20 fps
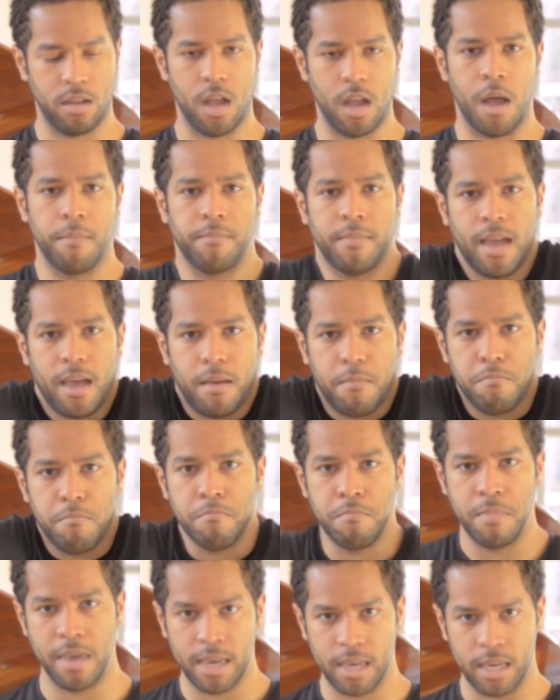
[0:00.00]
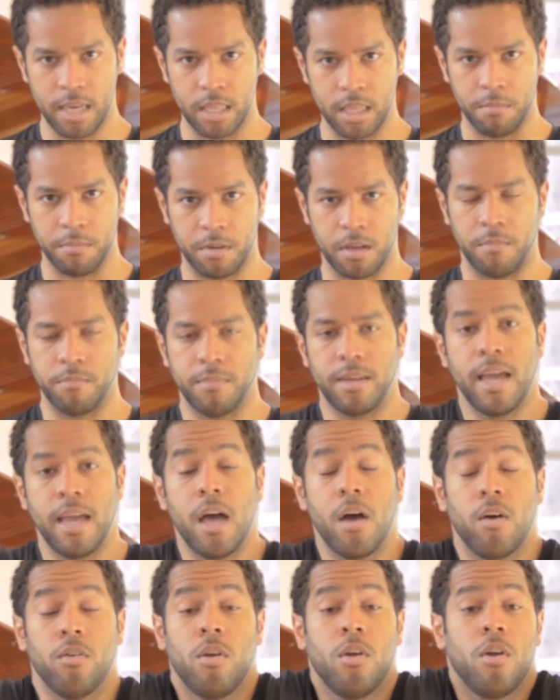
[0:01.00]
I'm not making them come
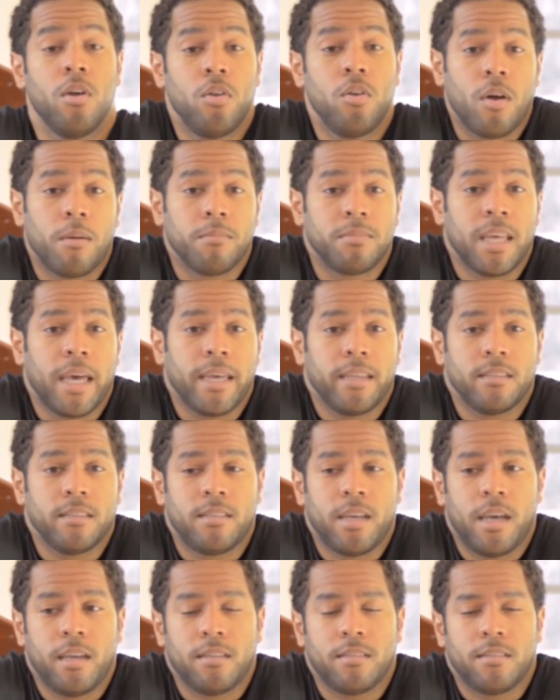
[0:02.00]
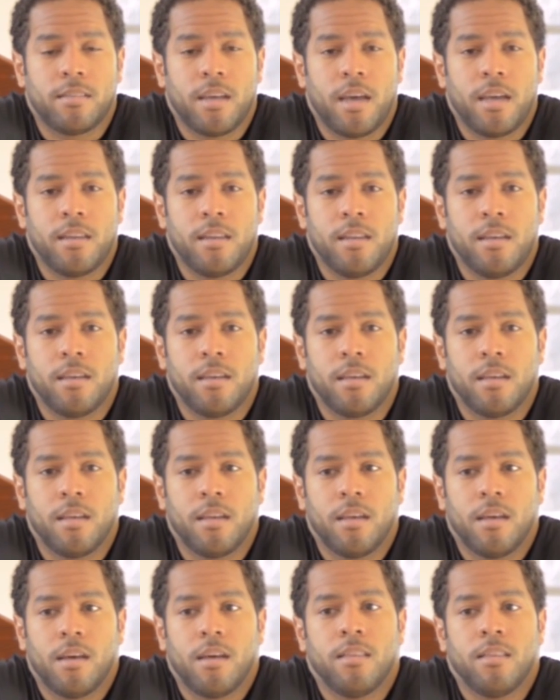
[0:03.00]
down. No, I'm tightening,
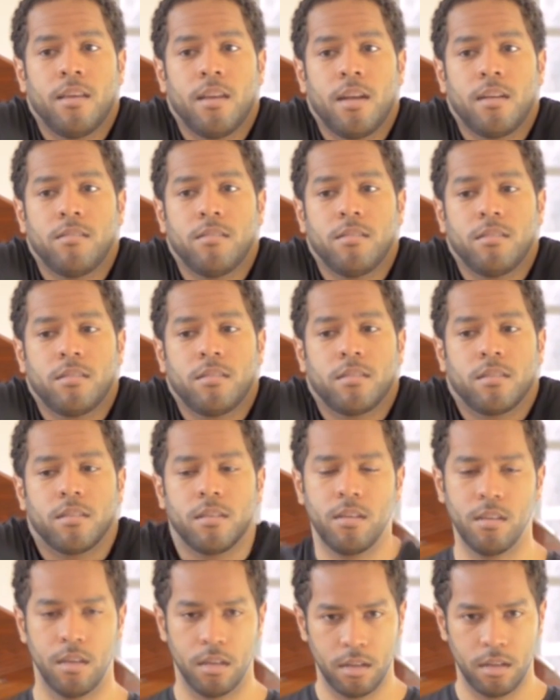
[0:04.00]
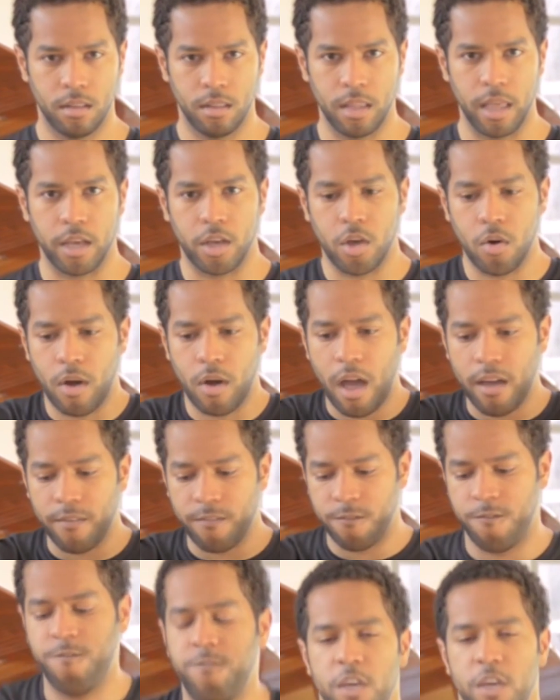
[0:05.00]
and then I just let go. I
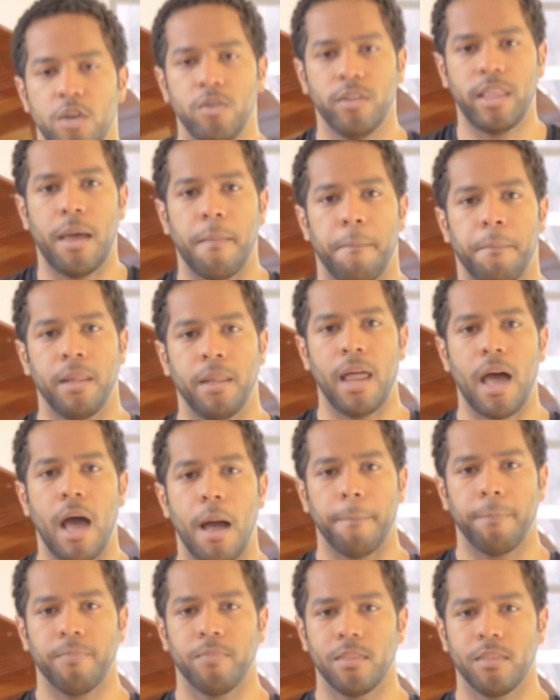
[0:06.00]
feel that plop.